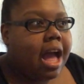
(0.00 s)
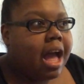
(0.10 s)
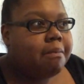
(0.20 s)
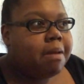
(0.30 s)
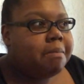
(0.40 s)

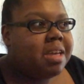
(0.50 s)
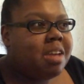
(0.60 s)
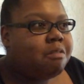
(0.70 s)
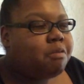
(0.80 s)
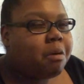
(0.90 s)
I maybe
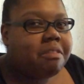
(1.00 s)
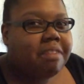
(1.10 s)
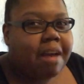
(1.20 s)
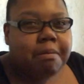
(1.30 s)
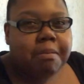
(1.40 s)
get 4 or
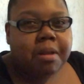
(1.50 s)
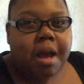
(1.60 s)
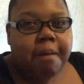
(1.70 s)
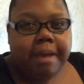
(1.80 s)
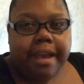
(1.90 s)
5 people to
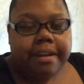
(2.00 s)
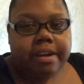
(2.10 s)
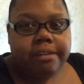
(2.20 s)
call back